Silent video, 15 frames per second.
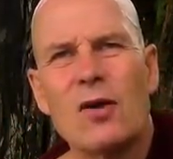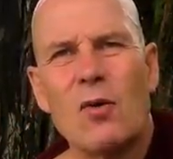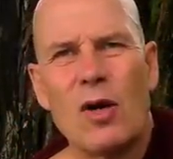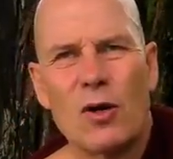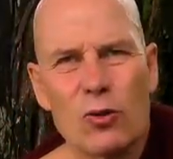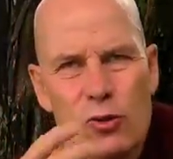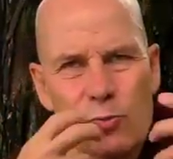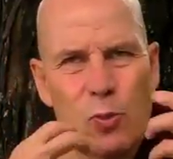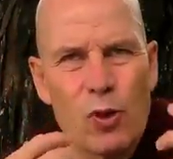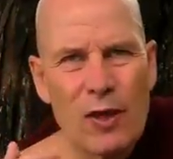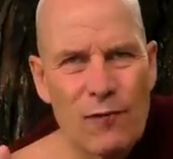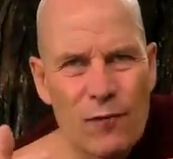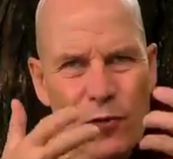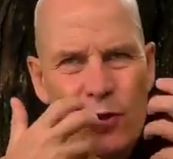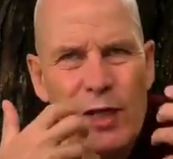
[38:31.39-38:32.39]
One who's
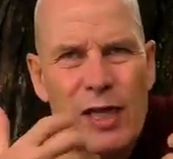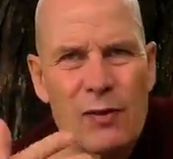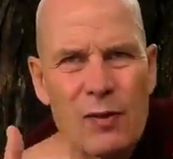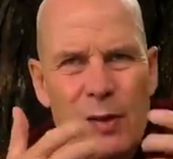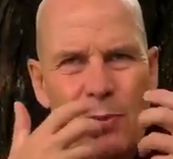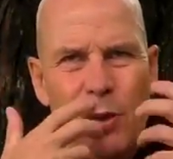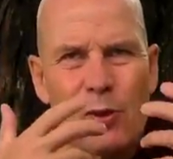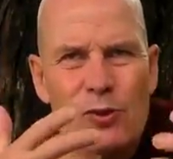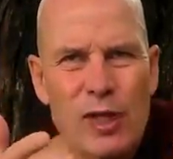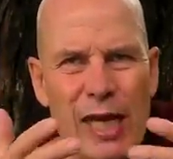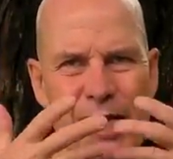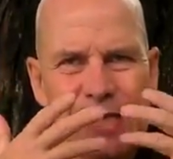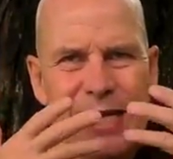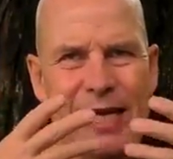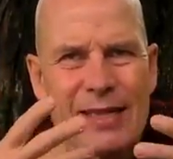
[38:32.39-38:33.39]
putting food in with both
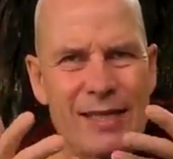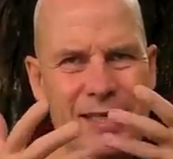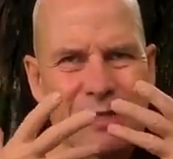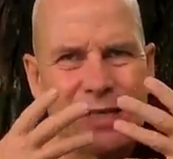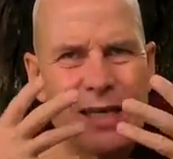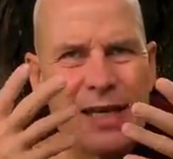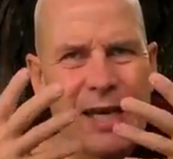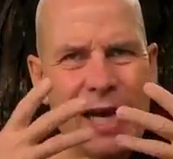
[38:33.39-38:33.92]
hands like this,